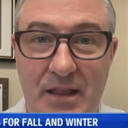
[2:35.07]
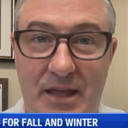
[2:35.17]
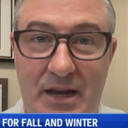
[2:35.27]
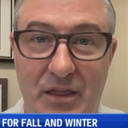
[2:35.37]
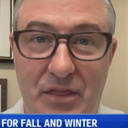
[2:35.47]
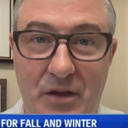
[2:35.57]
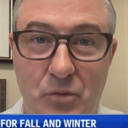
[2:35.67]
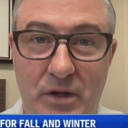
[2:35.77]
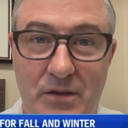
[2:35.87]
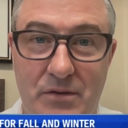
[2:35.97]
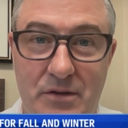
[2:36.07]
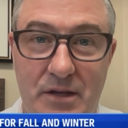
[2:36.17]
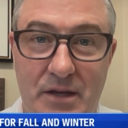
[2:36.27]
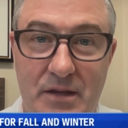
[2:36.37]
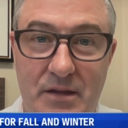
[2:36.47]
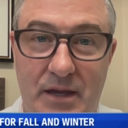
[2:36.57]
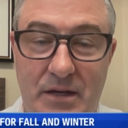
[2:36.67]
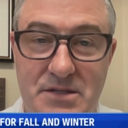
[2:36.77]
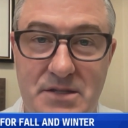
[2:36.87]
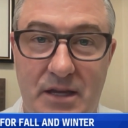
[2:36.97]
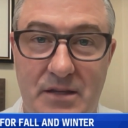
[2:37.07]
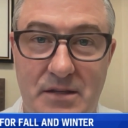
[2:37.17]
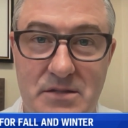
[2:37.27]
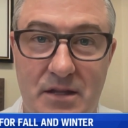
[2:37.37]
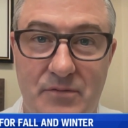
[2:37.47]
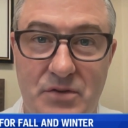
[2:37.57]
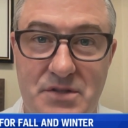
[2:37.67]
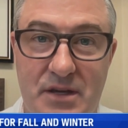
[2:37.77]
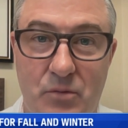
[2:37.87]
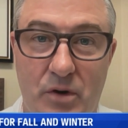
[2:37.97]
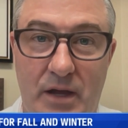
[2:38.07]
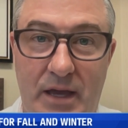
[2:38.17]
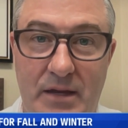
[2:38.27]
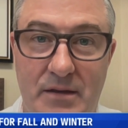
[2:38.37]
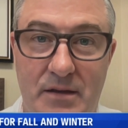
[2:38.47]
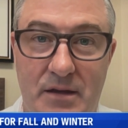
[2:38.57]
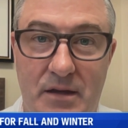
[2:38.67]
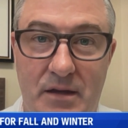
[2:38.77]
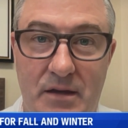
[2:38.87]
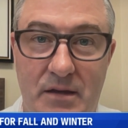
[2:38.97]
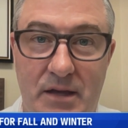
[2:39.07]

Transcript: then I think we could kind of stay at these levels that we're at uh,